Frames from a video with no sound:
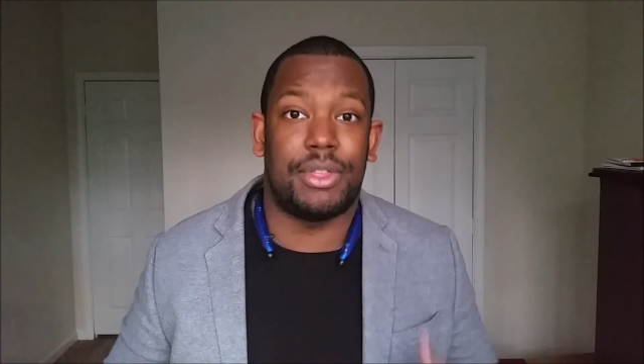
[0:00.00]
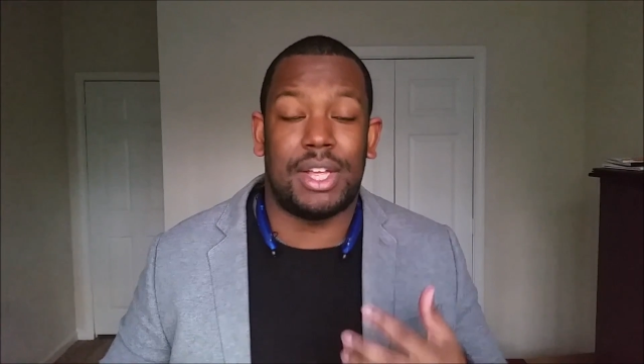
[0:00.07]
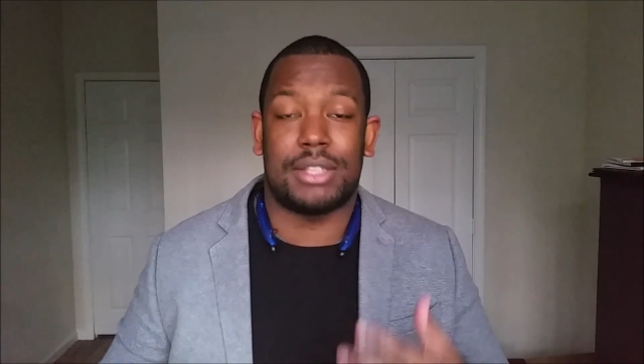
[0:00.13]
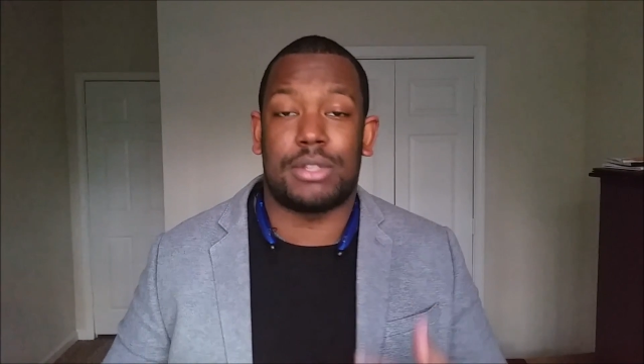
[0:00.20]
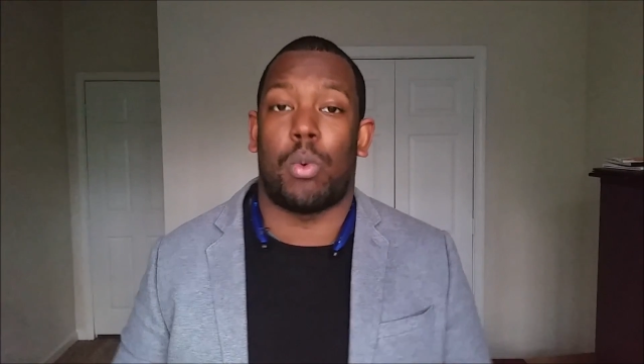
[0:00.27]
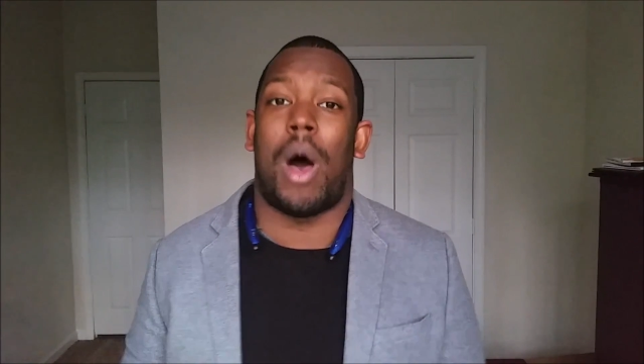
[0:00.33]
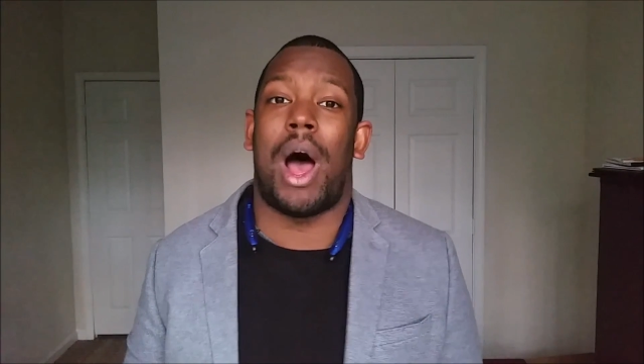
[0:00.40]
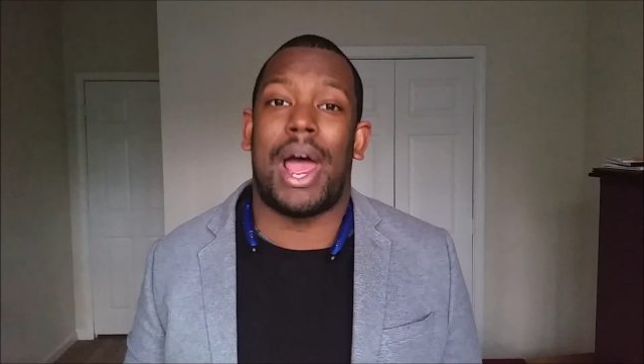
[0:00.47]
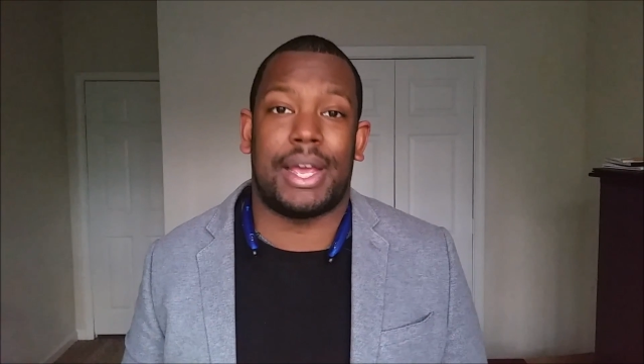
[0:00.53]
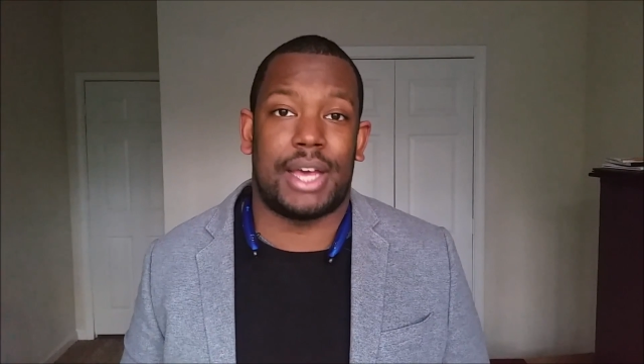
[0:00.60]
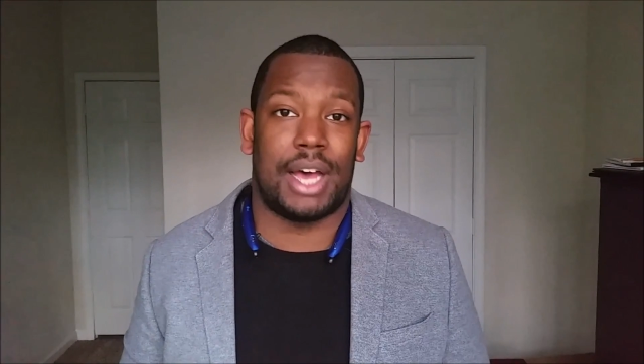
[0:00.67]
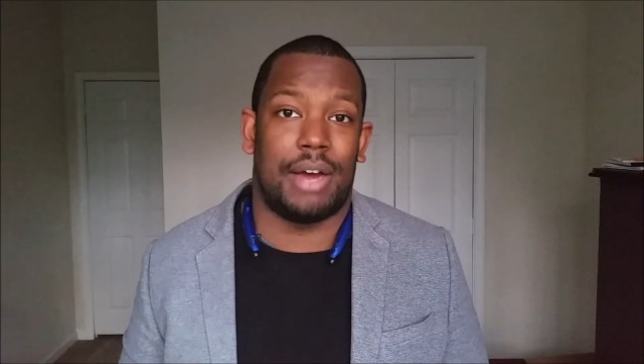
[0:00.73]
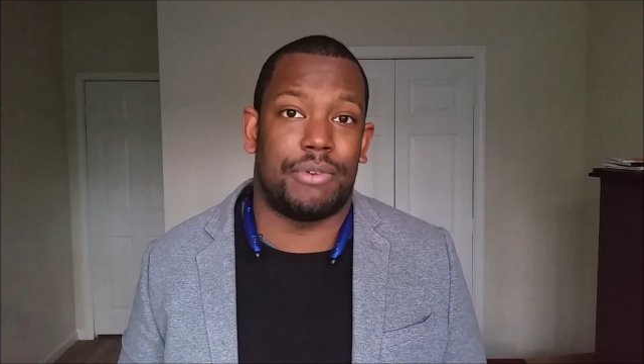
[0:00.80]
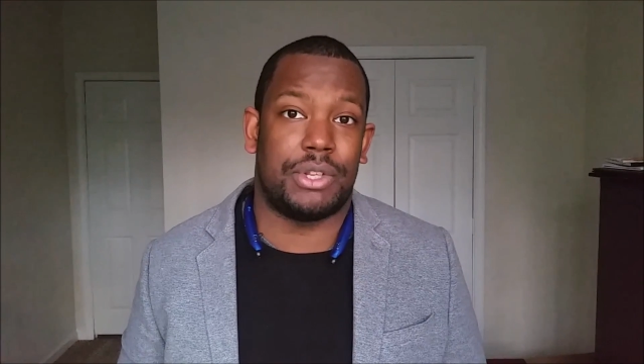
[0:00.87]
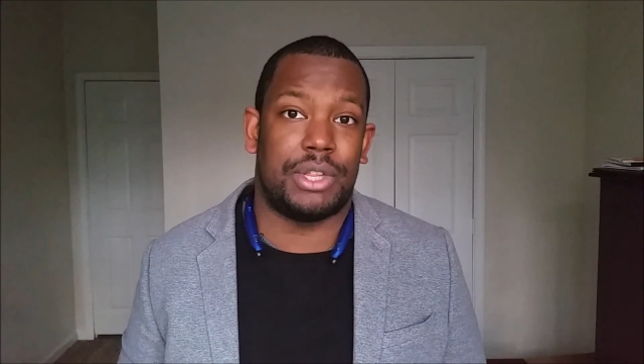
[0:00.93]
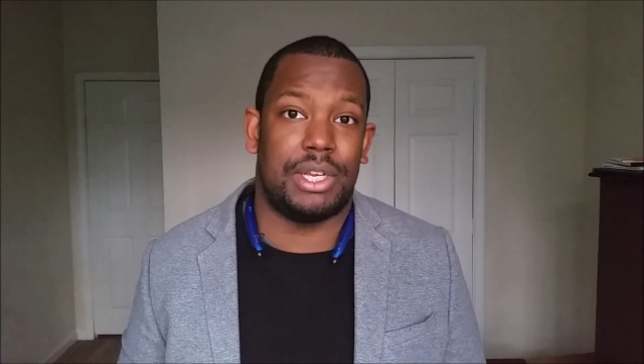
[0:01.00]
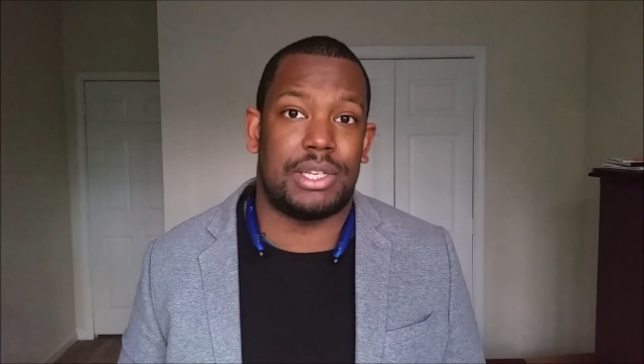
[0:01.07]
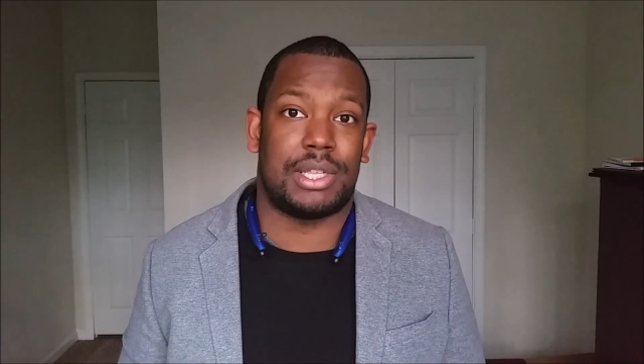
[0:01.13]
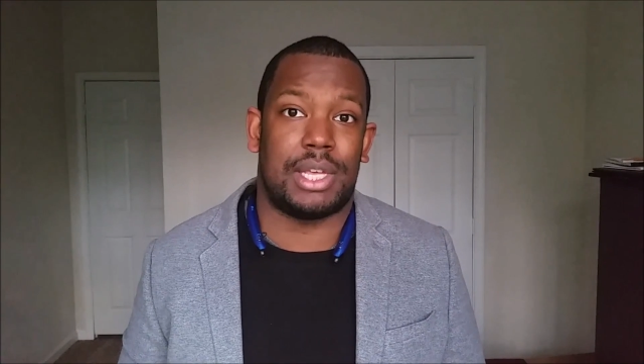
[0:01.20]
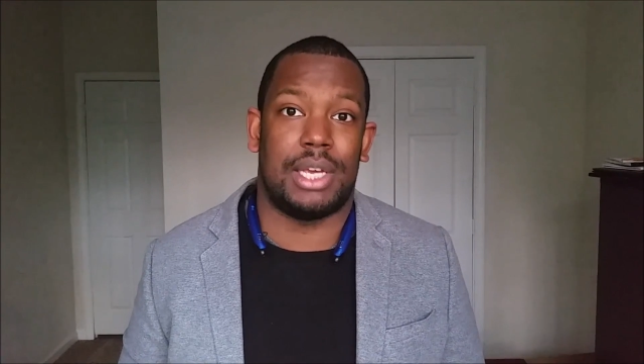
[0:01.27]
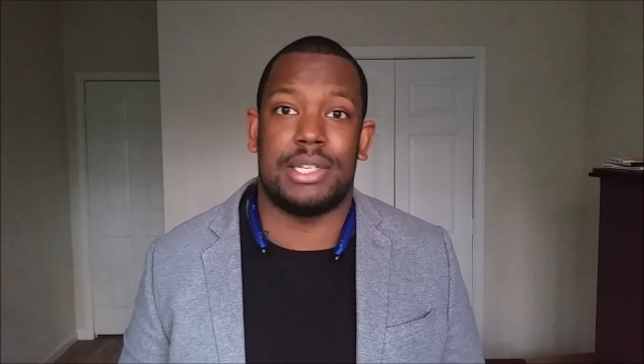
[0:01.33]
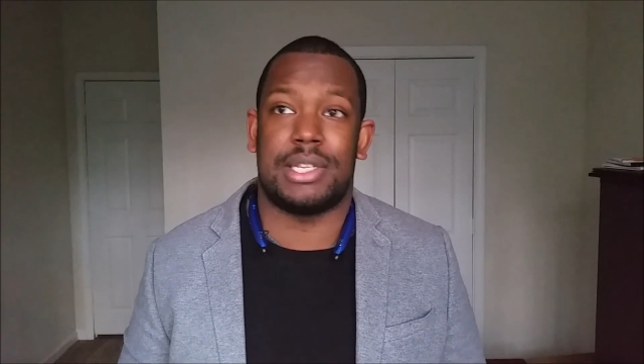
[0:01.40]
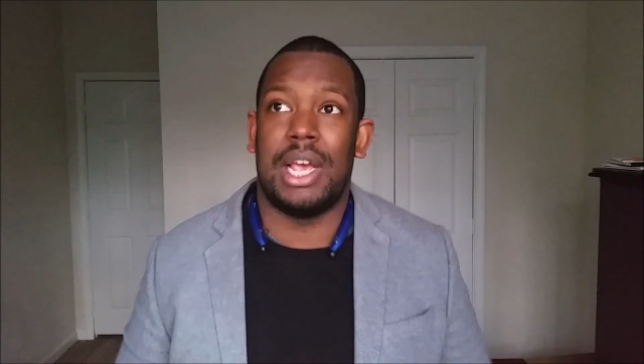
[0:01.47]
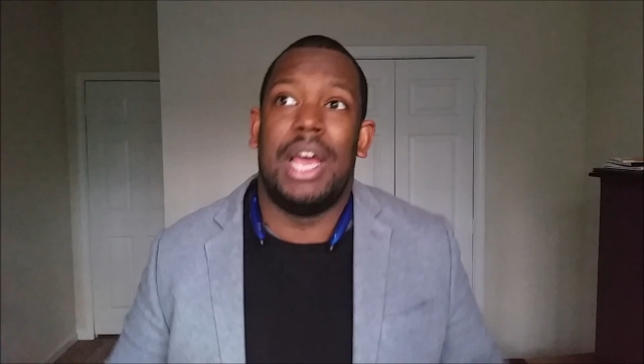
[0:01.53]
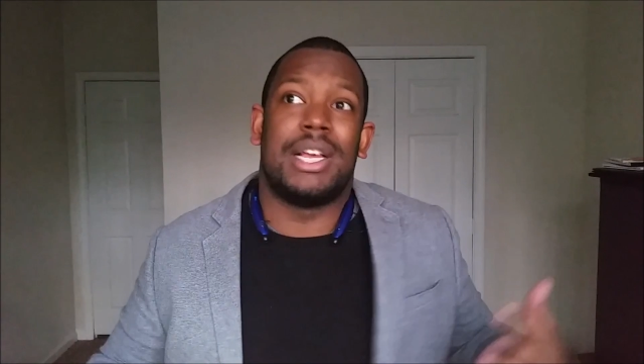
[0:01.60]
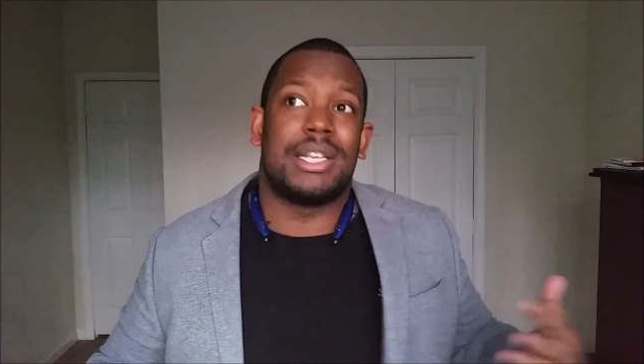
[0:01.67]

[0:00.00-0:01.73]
That's why I cover these things,